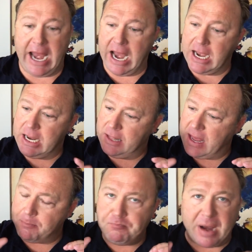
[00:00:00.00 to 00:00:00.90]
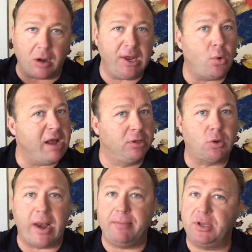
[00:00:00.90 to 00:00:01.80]
And they barely were able
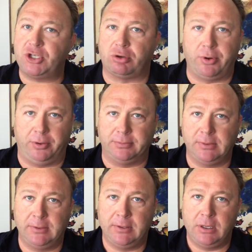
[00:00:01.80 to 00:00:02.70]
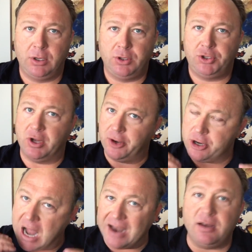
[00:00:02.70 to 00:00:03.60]
to ram this through. So
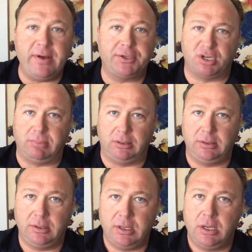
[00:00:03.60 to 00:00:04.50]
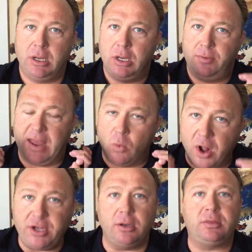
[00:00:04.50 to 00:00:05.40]
they're not invincible. They
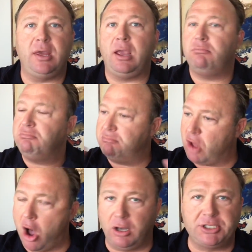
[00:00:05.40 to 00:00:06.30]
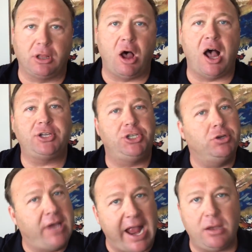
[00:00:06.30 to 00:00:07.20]
want you to think all is
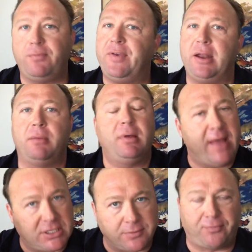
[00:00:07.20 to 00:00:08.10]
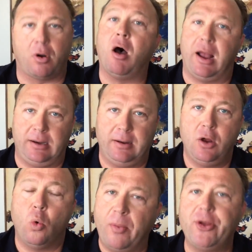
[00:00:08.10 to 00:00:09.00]
lost, you can't defeat them, that's a fraud.
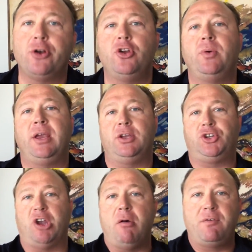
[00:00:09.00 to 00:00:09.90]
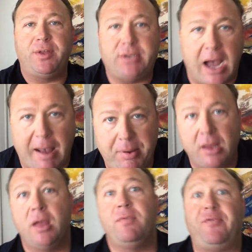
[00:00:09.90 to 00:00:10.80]
What they're doing is so over the
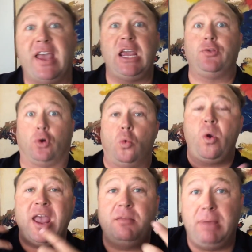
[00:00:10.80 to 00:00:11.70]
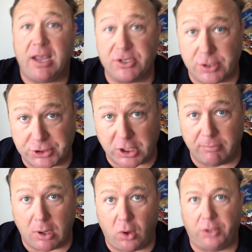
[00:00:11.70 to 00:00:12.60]
top that they either win because they're
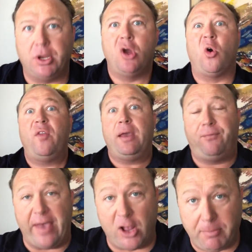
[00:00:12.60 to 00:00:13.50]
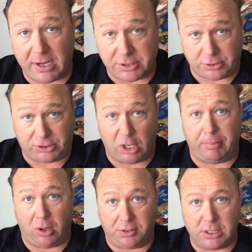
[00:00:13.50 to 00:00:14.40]
so bold or they fail because they're
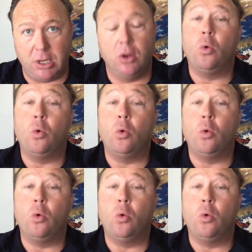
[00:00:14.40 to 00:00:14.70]
so bold.